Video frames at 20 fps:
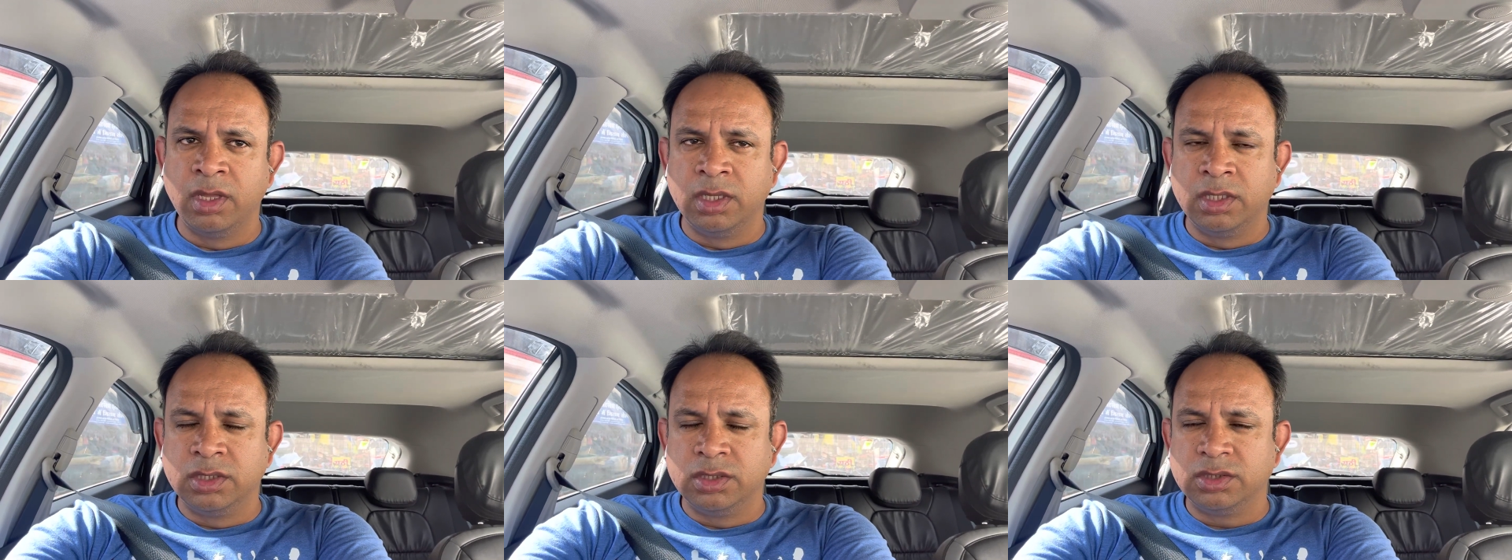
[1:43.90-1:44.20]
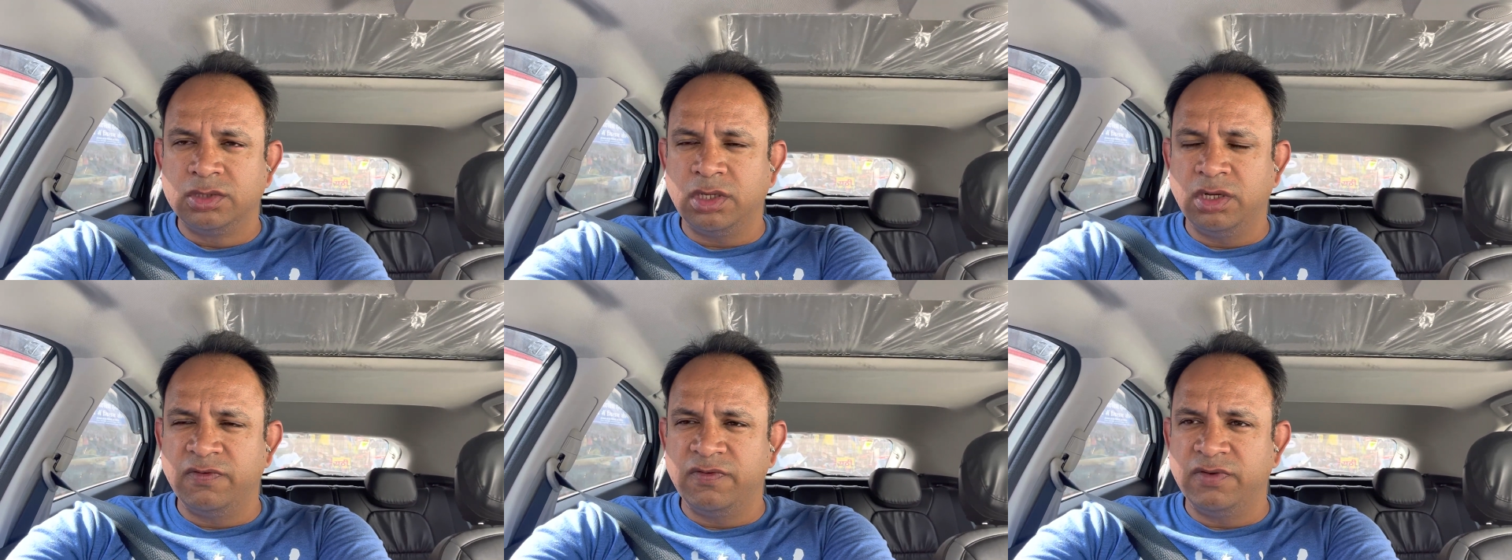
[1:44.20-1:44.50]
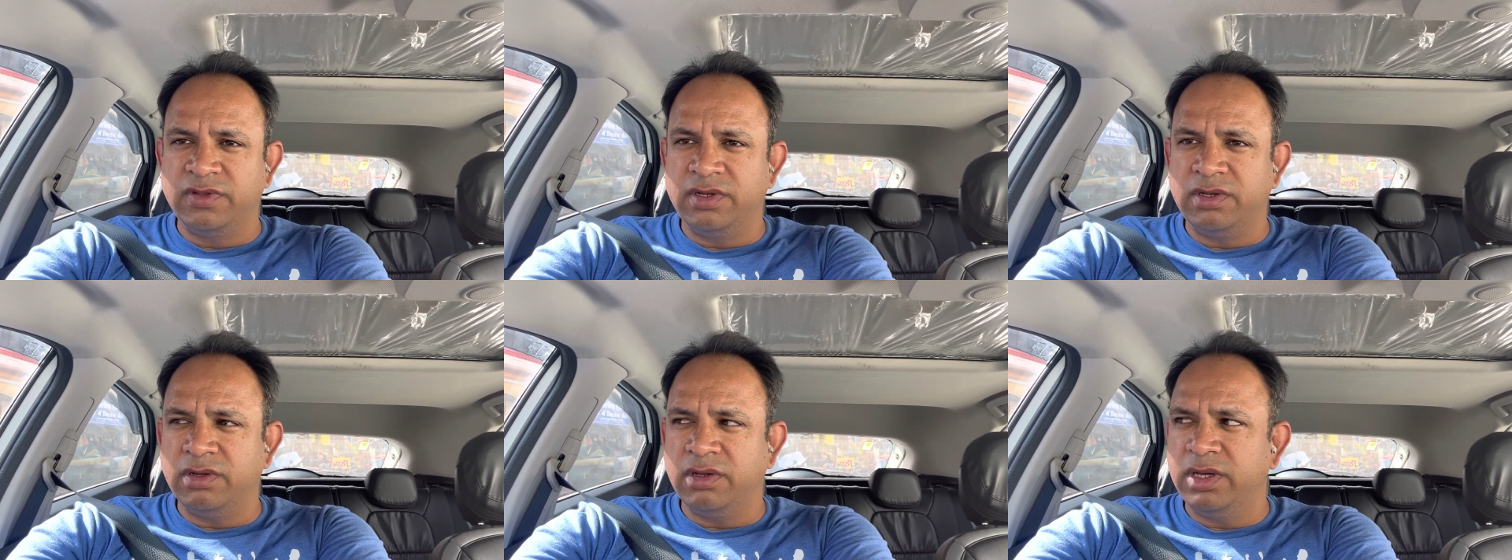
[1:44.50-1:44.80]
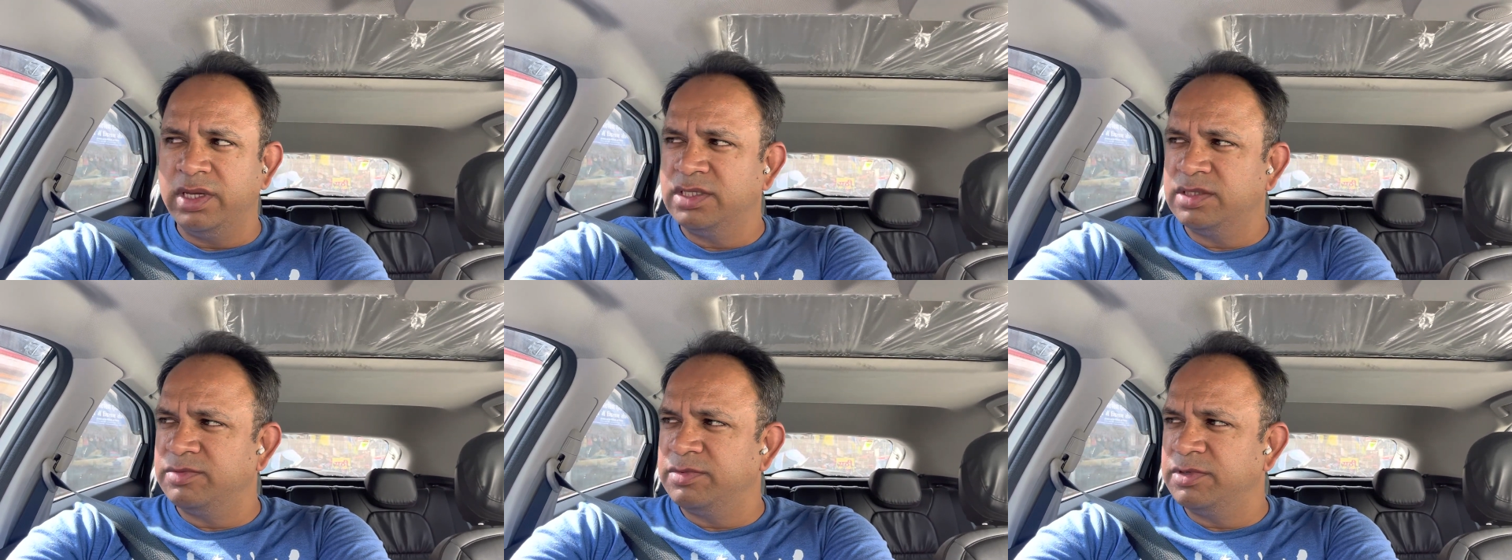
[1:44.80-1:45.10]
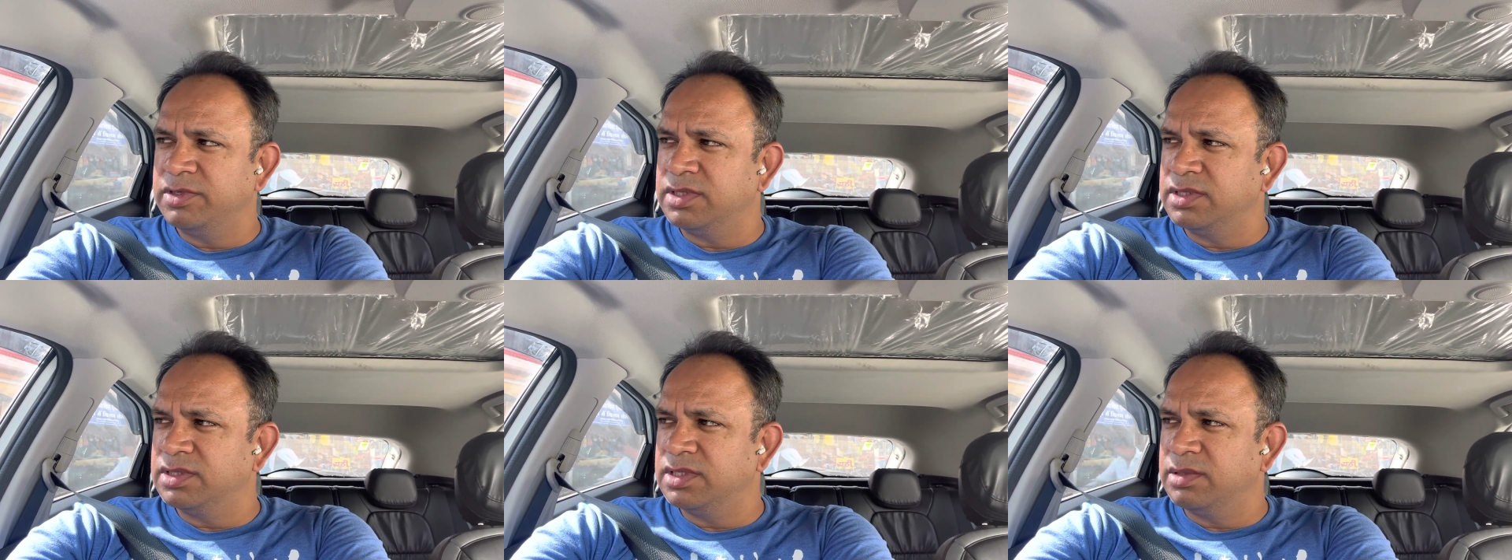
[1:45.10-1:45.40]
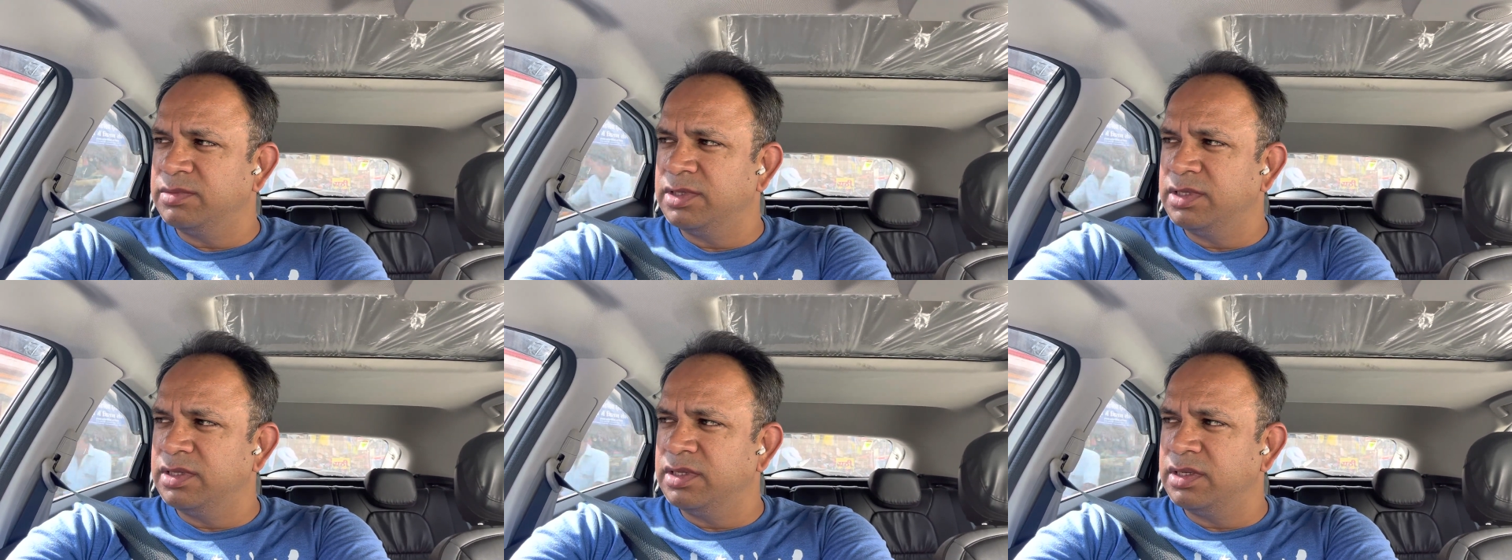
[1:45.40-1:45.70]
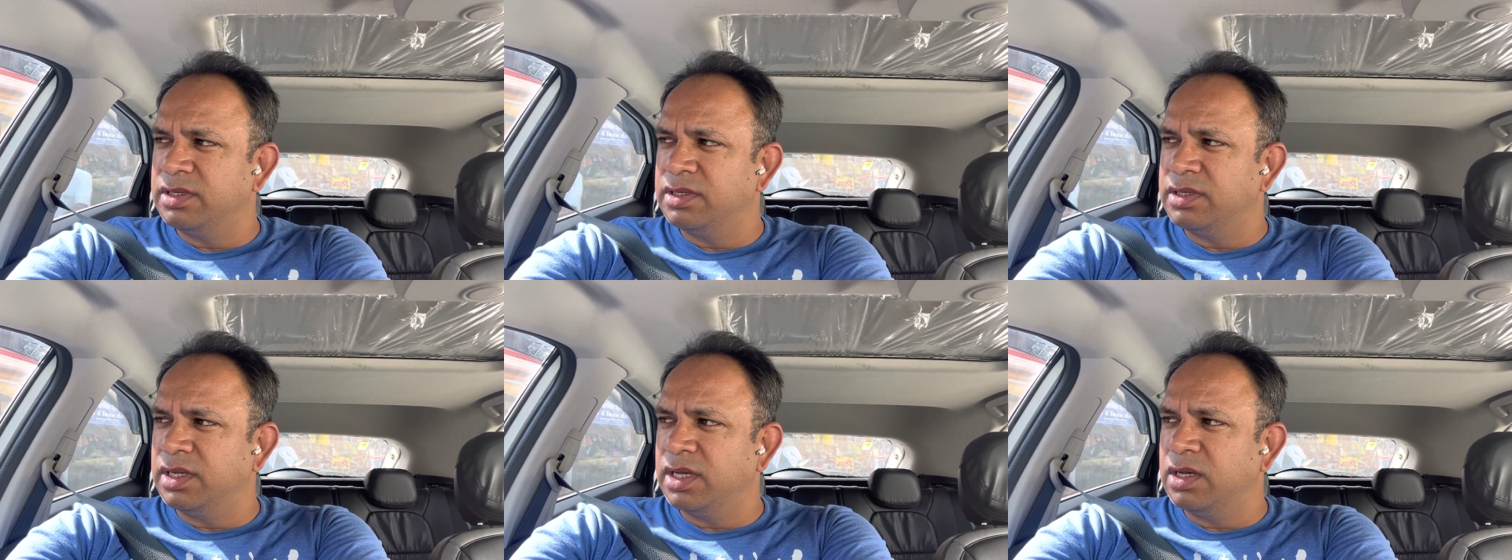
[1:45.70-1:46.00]
Sorry for the noise because I'm in
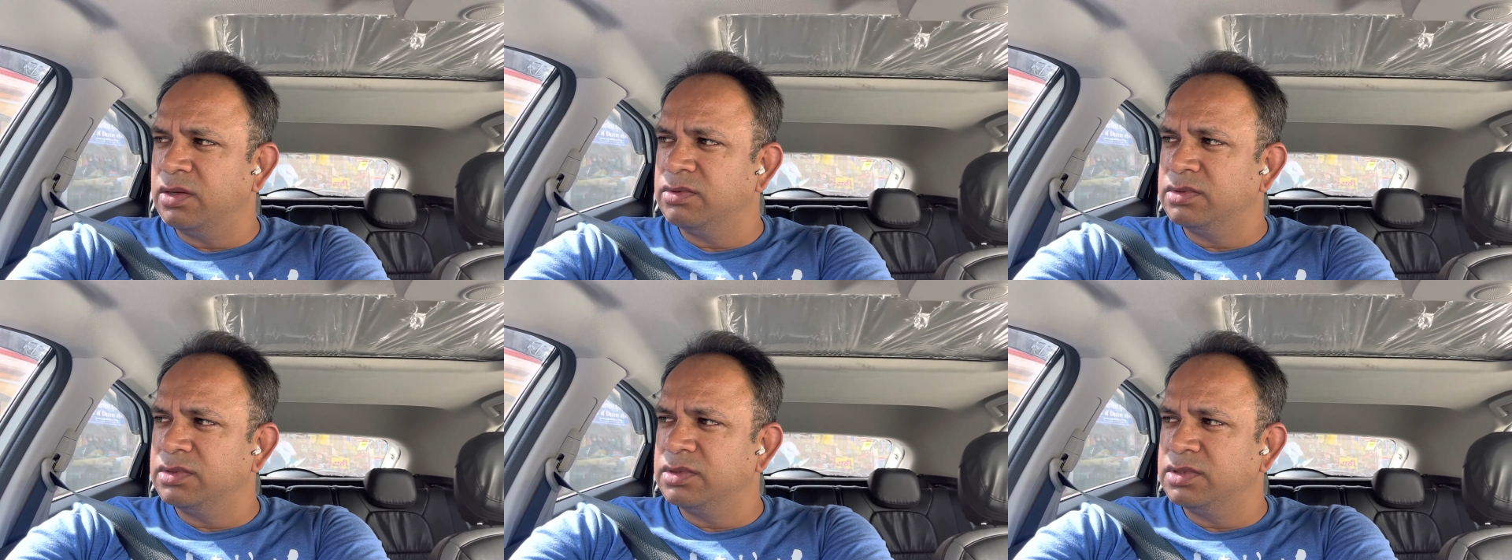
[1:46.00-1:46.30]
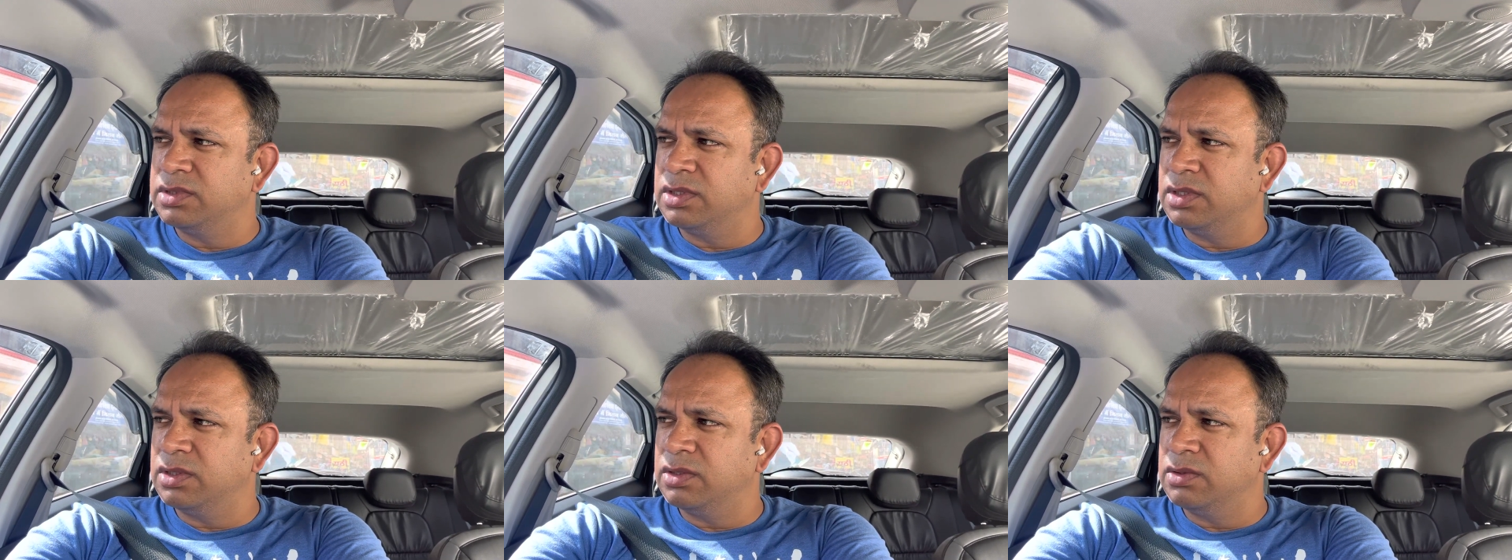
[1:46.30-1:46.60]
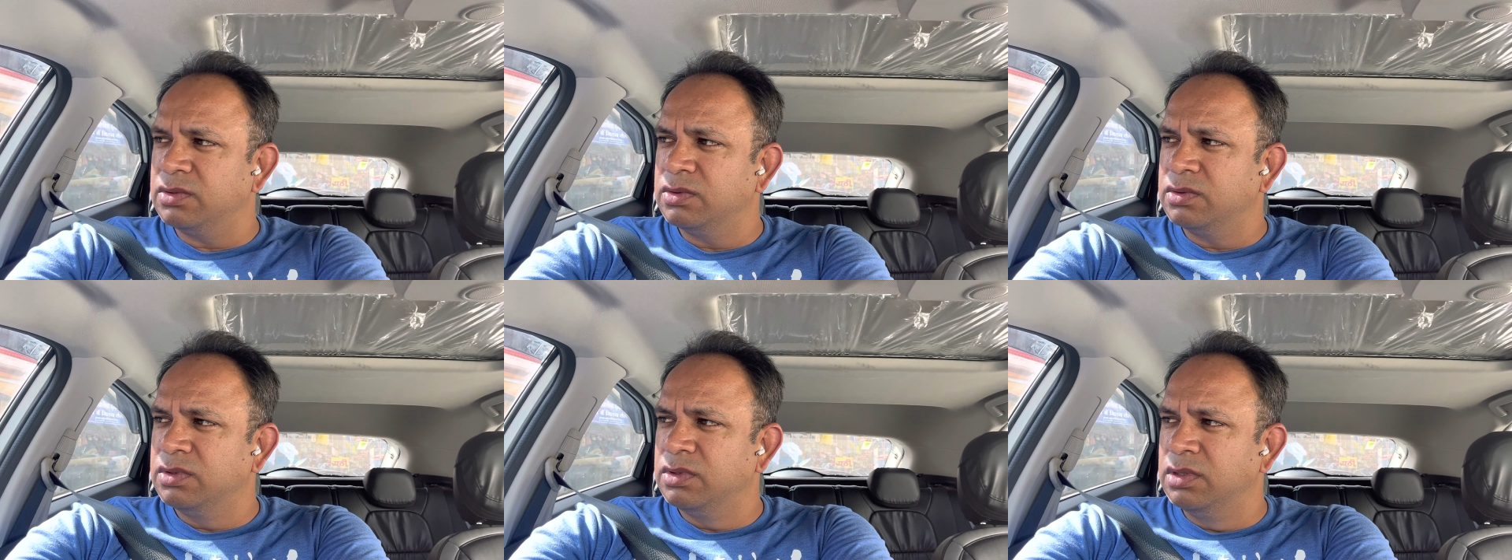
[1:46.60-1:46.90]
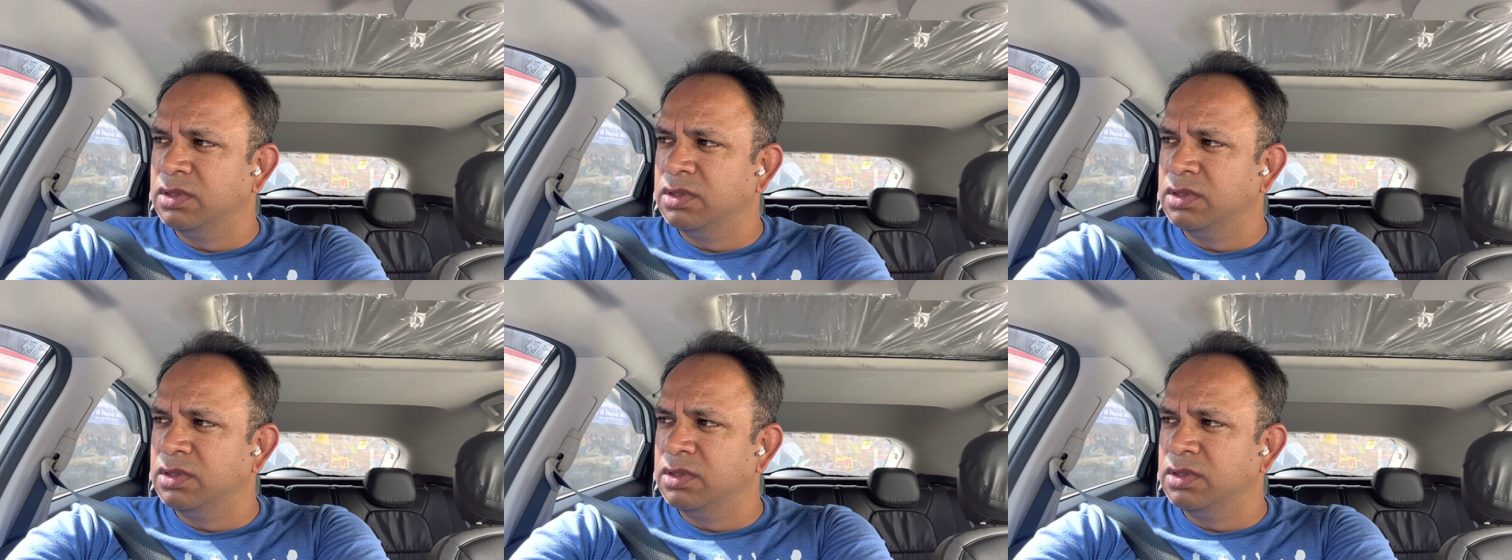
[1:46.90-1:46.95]
the town, so